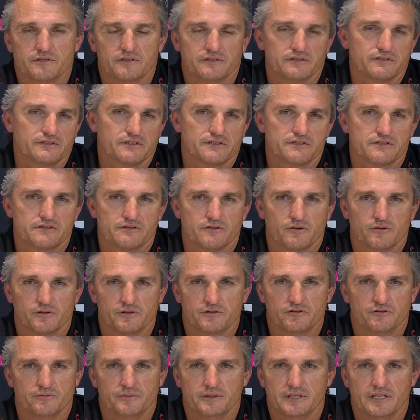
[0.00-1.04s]
and just talking
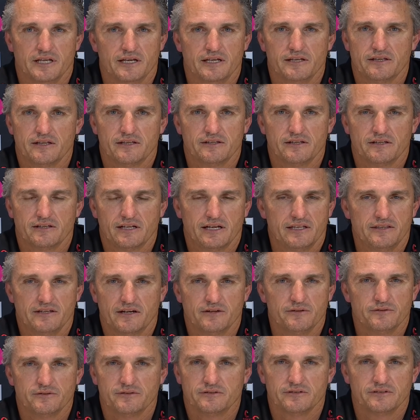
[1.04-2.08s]
to them in there, they, they
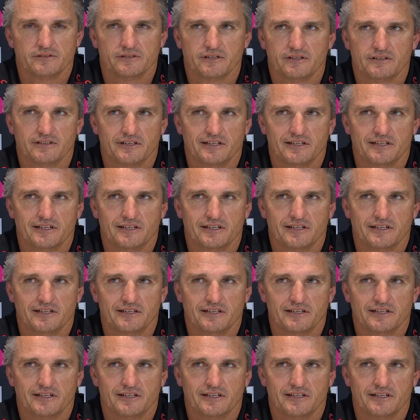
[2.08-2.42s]
know they,